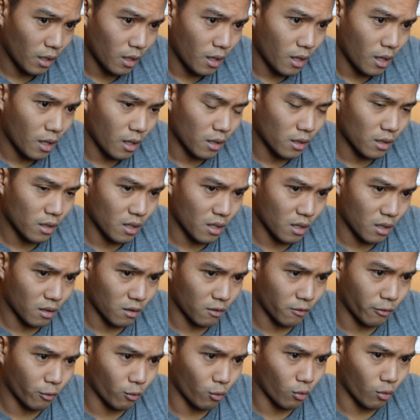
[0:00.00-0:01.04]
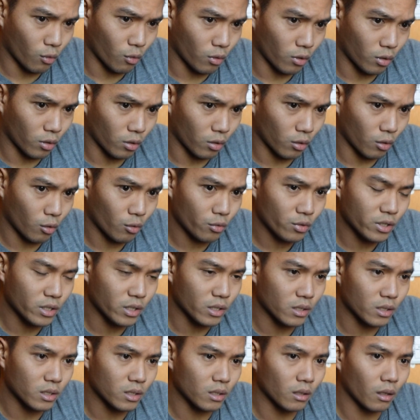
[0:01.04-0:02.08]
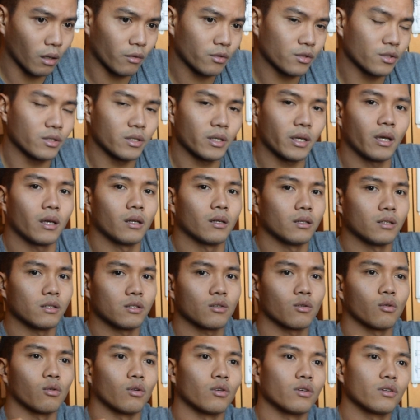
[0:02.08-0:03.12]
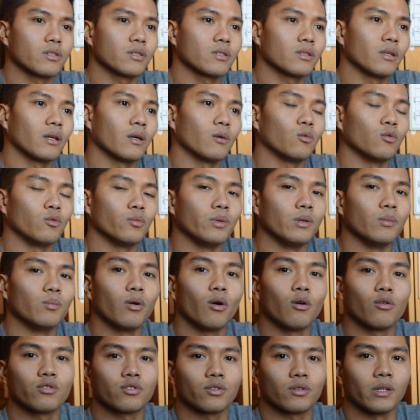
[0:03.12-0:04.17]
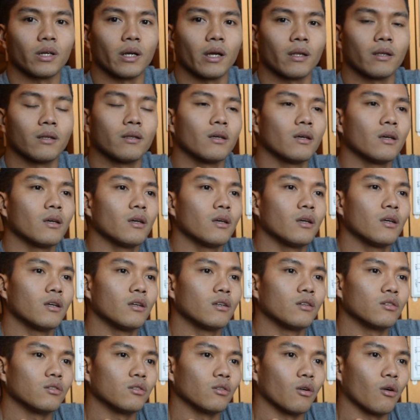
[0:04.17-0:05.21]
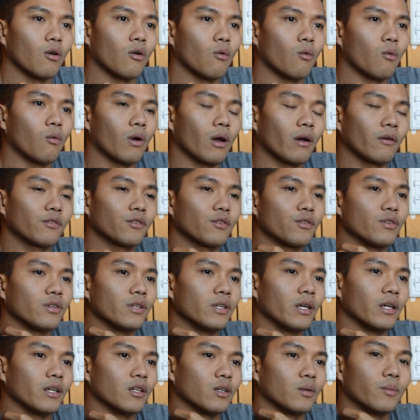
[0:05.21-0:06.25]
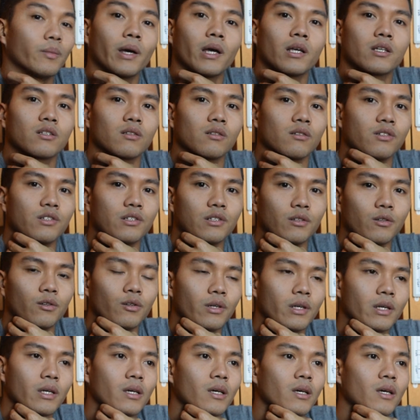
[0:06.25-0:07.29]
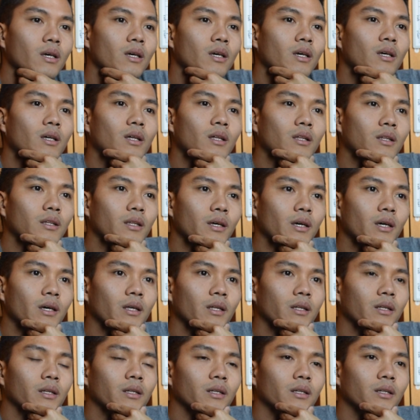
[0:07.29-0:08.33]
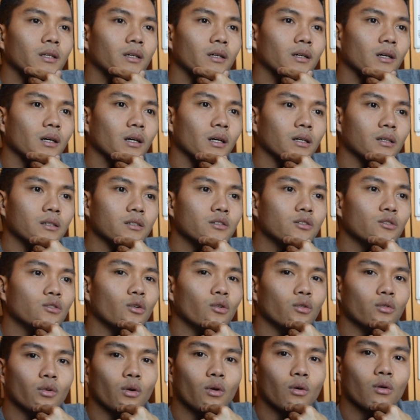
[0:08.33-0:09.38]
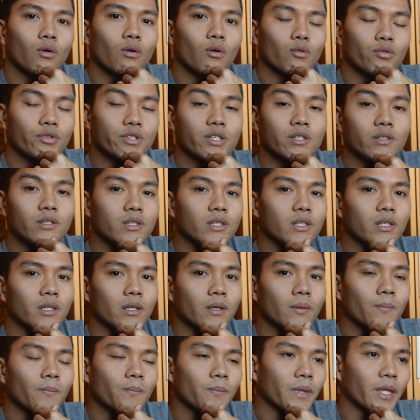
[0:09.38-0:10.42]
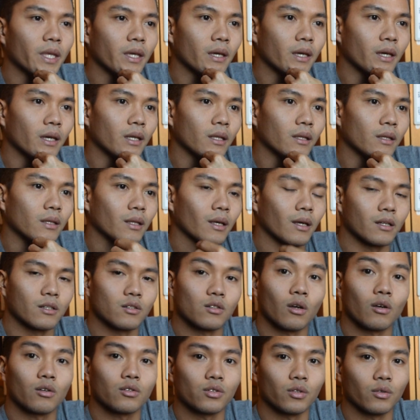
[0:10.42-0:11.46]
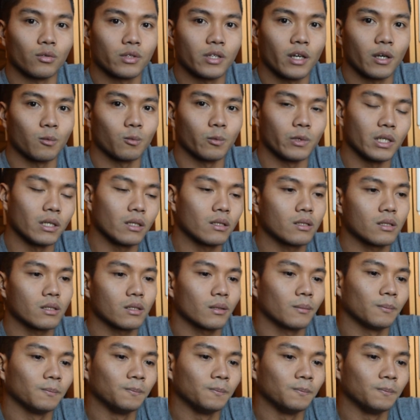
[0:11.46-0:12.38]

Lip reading: And then for OCC, Officers Candidates Course, that will be post-grad. So after you get your bachelor's degree, then you go to OCC, and that is also 10 weeks.